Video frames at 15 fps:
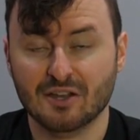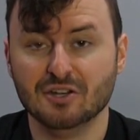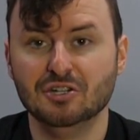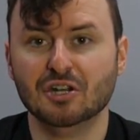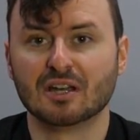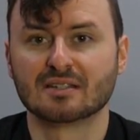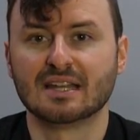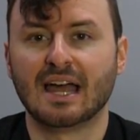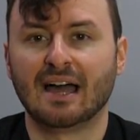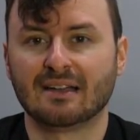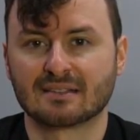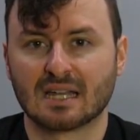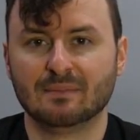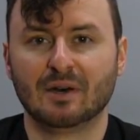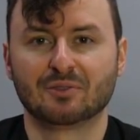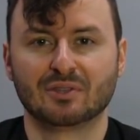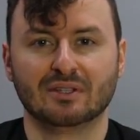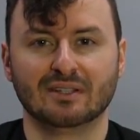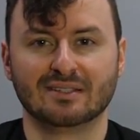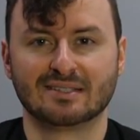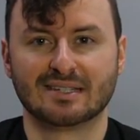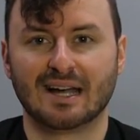Just ask about the
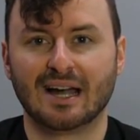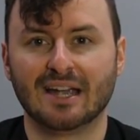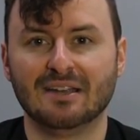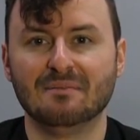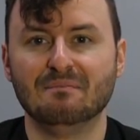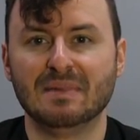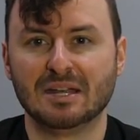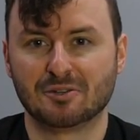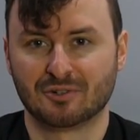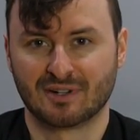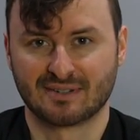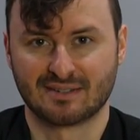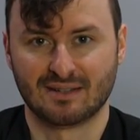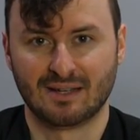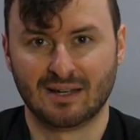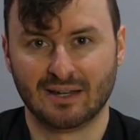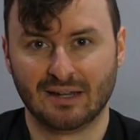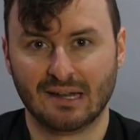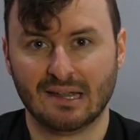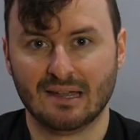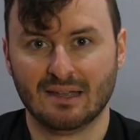Lesign Matrix line.